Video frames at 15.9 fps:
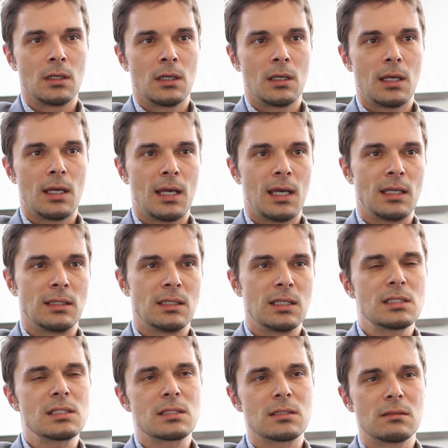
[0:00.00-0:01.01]
And
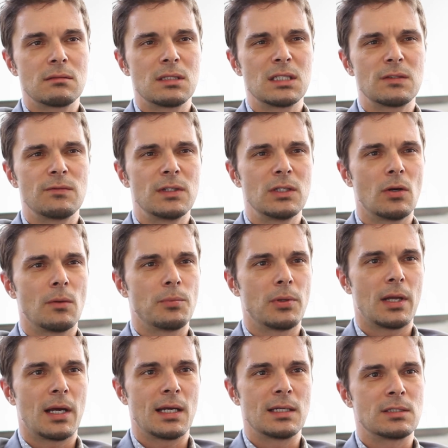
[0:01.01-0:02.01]
this video
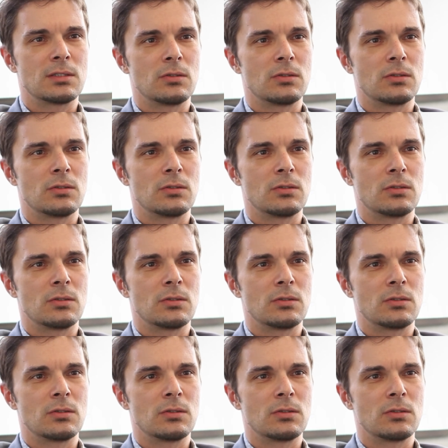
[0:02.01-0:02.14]
applies